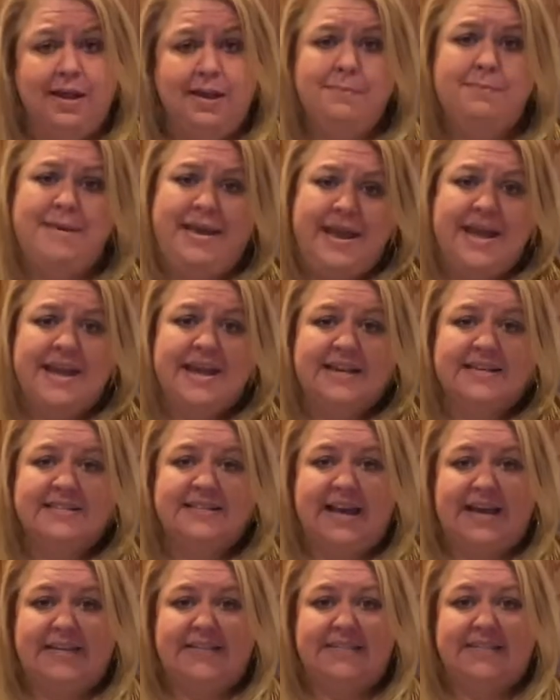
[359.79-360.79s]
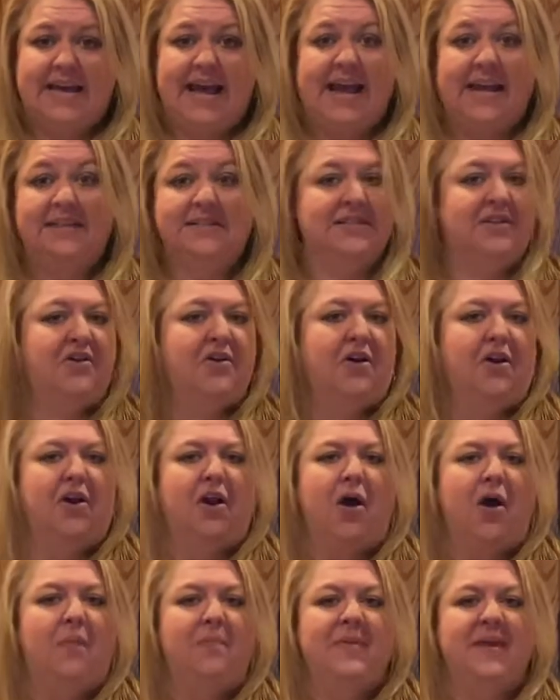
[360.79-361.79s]
Baking is like science and art
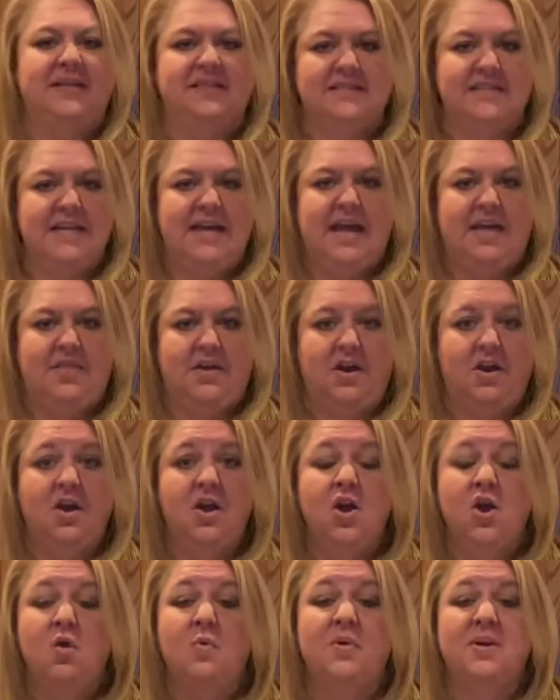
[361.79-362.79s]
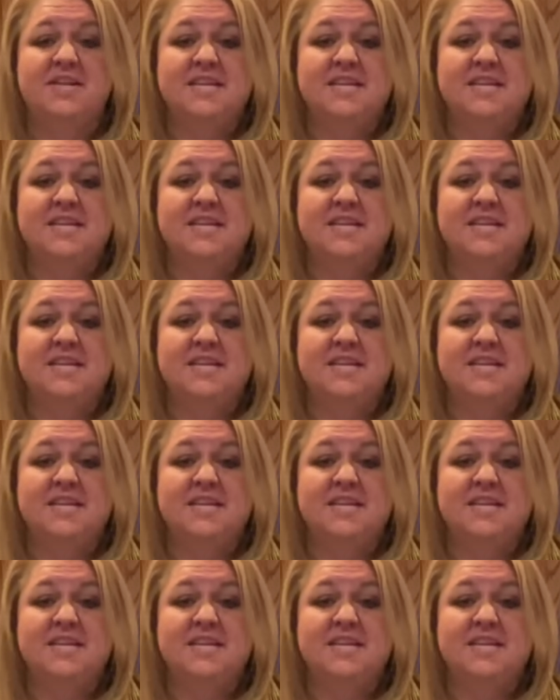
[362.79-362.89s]
all mixed together. When